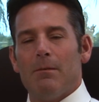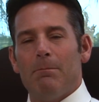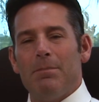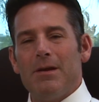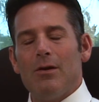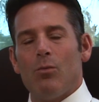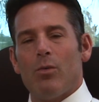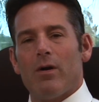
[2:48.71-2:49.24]

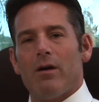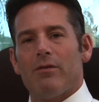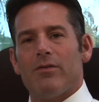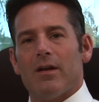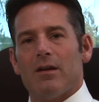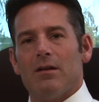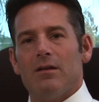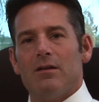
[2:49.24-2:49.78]
Be aware
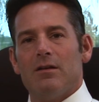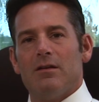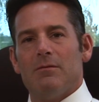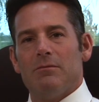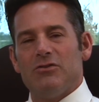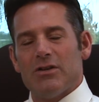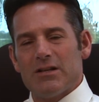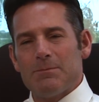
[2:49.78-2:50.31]
that
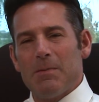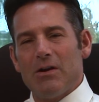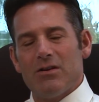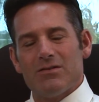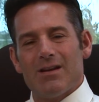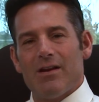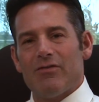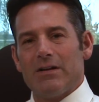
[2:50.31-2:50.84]
just
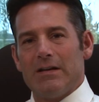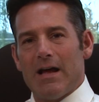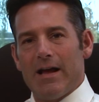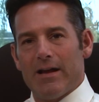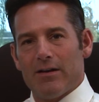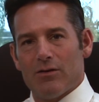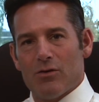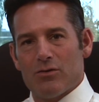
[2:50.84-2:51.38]
because you have a
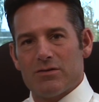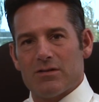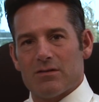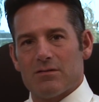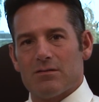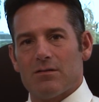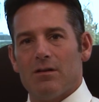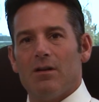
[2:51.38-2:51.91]

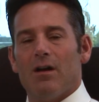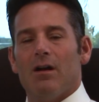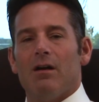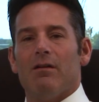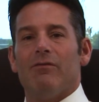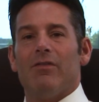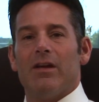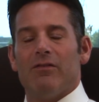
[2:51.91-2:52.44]
diagnosis
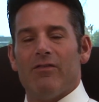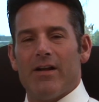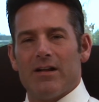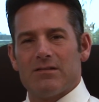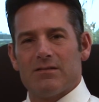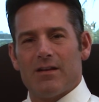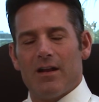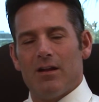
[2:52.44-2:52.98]
of
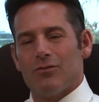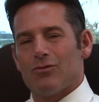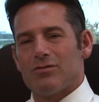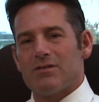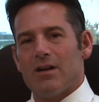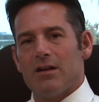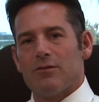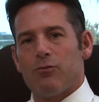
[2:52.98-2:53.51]
advanced stage or
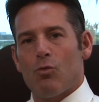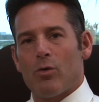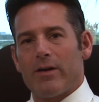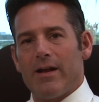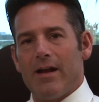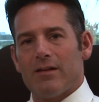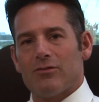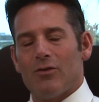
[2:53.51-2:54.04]
stage 4
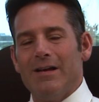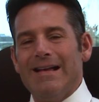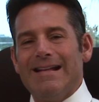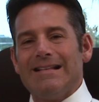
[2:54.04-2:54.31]
cancer,